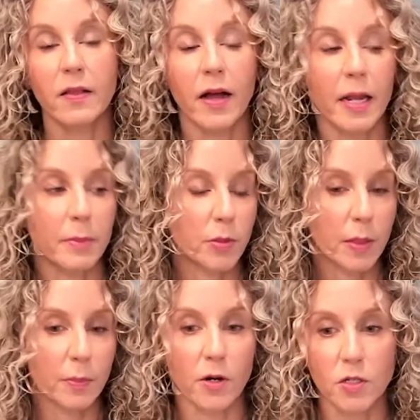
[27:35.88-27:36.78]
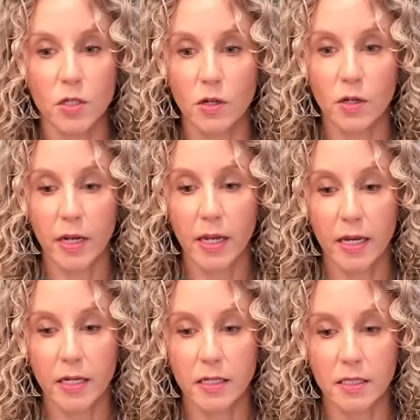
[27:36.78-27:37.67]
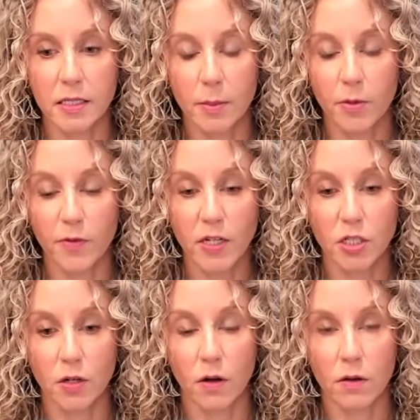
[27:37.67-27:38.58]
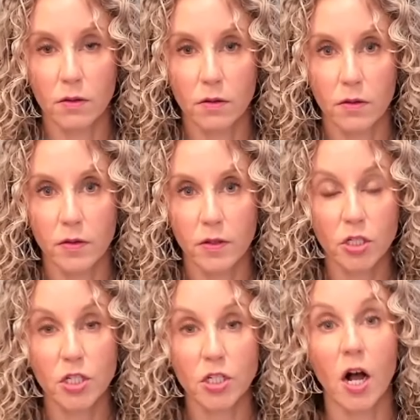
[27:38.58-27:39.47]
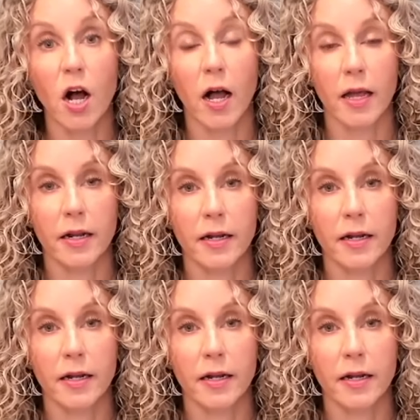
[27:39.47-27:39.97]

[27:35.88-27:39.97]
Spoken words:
line between personal and professional. There's just not.